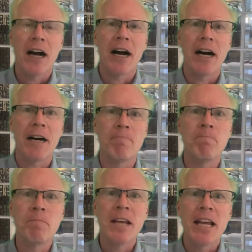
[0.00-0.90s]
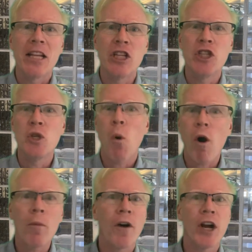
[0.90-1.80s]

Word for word: Um, normally,